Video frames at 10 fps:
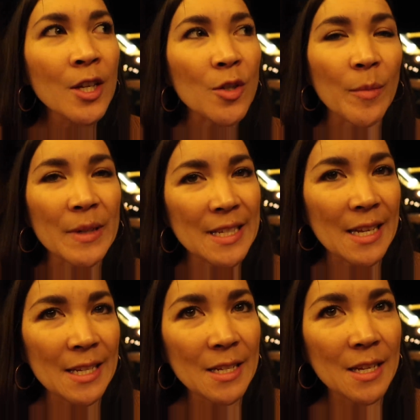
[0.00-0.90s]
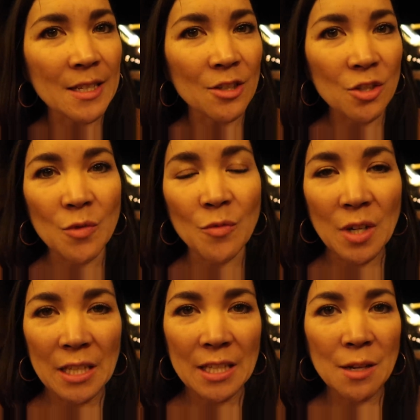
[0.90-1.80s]
So I'm excited because it looks
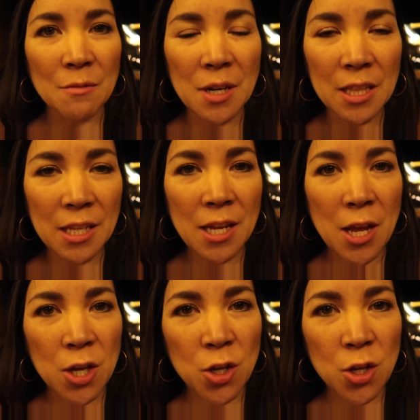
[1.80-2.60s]
really, really